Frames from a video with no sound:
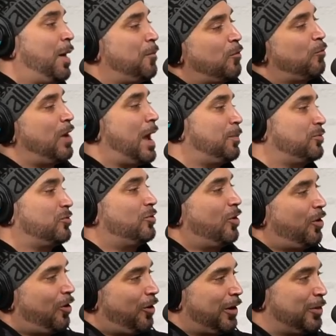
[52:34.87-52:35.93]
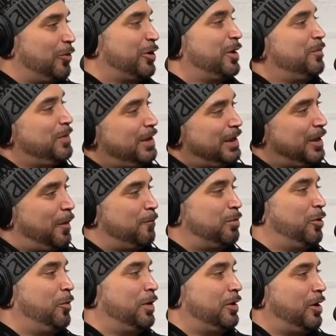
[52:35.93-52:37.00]
rap star, and look at me, I'm
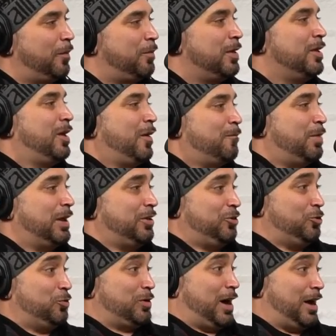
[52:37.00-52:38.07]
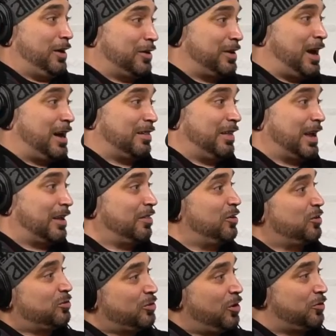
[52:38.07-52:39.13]
blowing up. But you kind of got, like, a
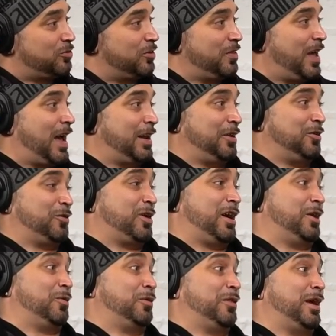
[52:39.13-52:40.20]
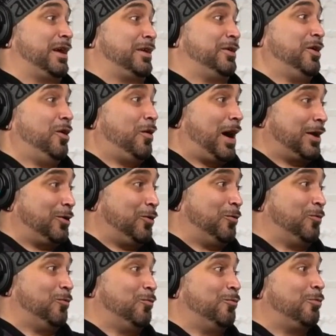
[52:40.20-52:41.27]
little dose of that, and you kind of were like, yo, I
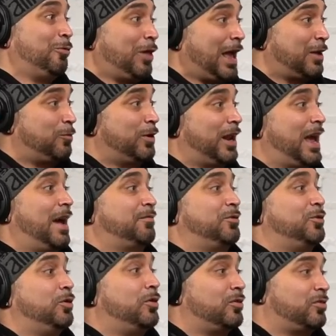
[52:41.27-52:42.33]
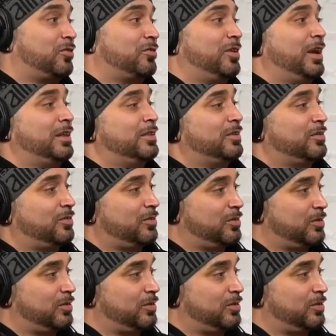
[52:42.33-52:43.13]
don't like what I have to do to sustain this.